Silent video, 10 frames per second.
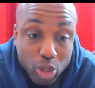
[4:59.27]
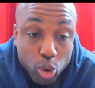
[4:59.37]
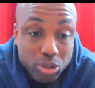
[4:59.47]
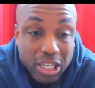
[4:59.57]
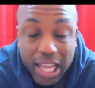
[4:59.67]

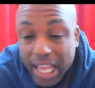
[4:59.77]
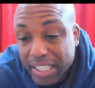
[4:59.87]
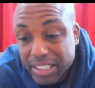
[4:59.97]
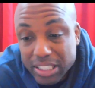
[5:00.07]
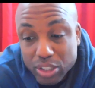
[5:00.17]
those
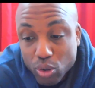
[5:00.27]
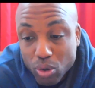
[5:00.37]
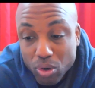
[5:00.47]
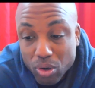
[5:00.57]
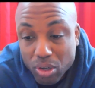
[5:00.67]
classes
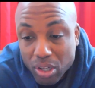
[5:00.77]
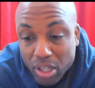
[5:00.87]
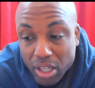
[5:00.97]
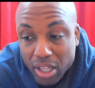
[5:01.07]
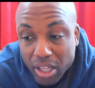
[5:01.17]
or
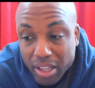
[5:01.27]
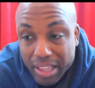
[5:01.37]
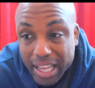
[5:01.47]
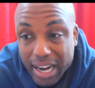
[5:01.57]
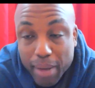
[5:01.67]

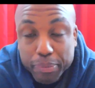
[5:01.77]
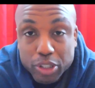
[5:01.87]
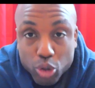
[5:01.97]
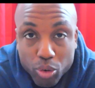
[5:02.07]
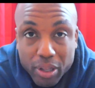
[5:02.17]
that
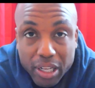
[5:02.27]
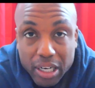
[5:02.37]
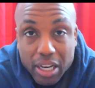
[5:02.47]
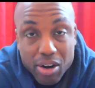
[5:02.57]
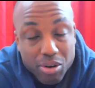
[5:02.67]
opportunity
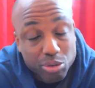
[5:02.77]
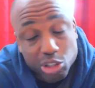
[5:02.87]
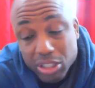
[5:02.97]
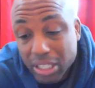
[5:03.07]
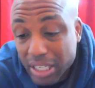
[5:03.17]
to learn
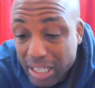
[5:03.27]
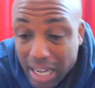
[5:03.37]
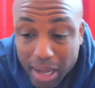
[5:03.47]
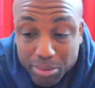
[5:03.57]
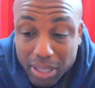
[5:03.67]

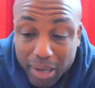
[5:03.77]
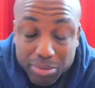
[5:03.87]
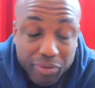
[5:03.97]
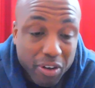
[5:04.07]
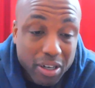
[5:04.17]
shit. I was